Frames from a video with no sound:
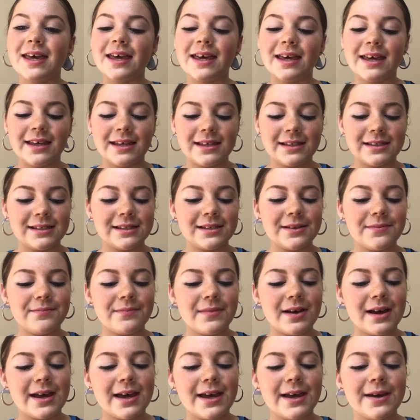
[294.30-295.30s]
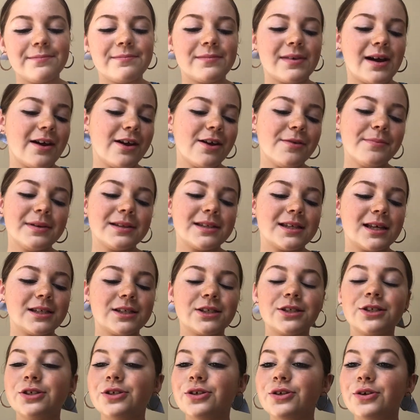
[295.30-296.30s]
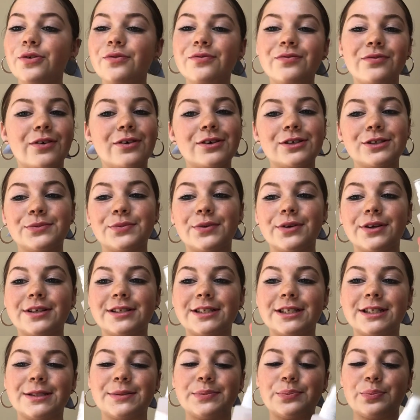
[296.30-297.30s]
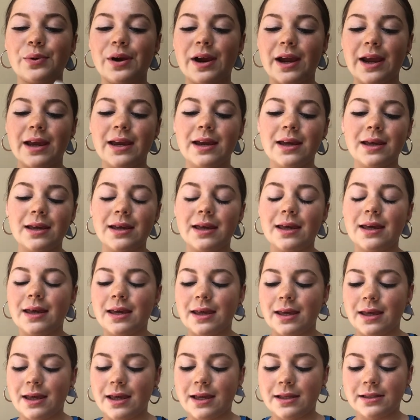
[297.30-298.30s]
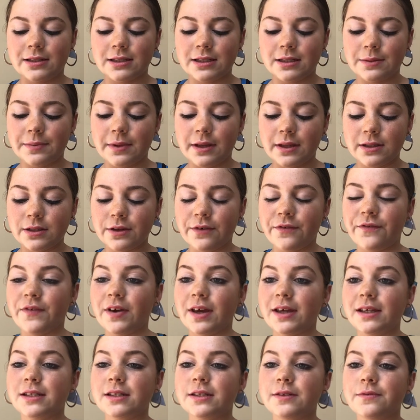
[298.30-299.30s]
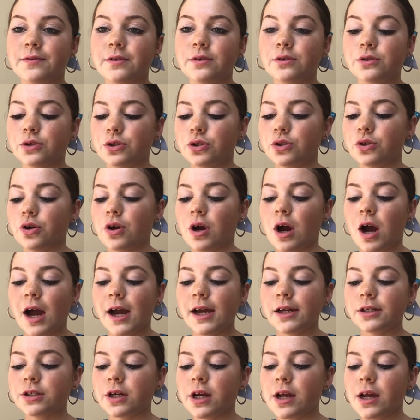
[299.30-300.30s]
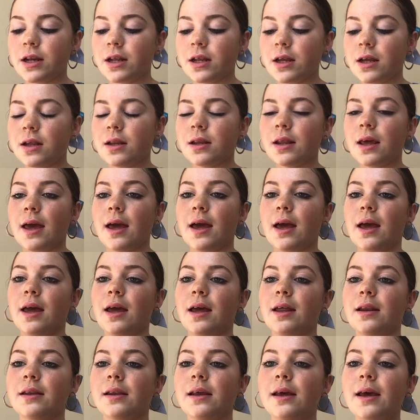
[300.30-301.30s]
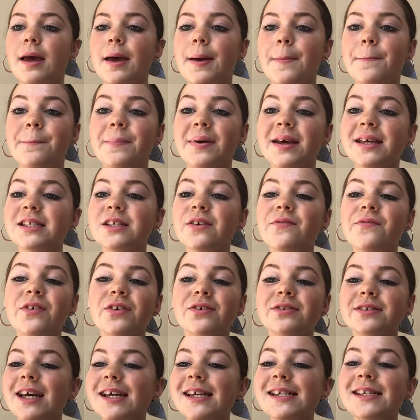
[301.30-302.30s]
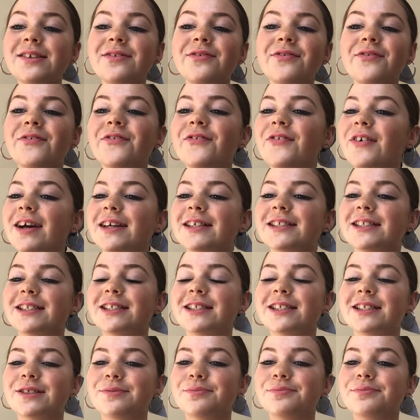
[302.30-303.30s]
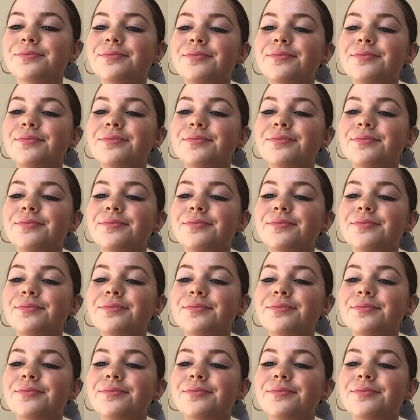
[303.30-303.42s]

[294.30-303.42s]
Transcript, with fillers: is my Mario Badescu Rose Water Spray. It just makes your face feel so hydrated and makes you feel nice and fresh.